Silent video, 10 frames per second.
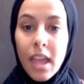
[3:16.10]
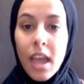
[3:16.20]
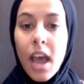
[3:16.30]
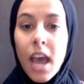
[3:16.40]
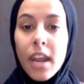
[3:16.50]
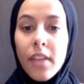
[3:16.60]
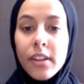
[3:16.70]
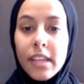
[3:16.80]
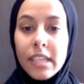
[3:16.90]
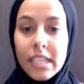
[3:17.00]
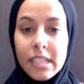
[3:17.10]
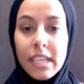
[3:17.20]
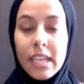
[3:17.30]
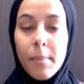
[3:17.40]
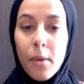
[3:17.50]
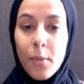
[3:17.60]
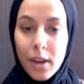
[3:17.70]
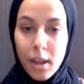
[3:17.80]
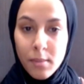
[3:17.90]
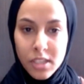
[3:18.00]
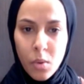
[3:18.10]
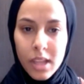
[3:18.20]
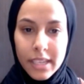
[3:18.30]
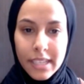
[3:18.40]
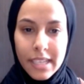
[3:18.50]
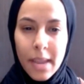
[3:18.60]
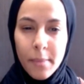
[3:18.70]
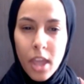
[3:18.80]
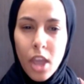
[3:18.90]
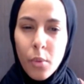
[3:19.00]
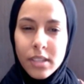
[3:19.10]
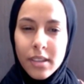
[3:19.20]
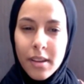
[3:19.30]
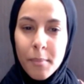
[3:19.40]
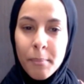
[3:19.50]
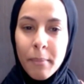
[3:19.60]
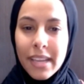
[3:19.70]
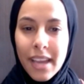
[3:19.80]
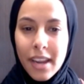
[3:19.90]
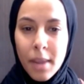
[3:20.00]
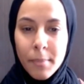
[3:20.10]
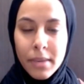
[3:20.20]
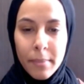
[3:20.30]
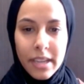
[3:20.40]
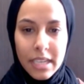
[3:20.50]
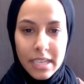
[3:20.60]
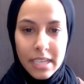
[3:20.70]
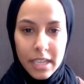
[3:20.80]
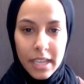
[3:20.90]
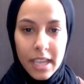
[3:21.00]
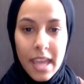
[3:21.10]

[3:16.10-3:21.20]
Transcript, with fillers: another thing to think about when it comes to quality time, which might not come to mind initially,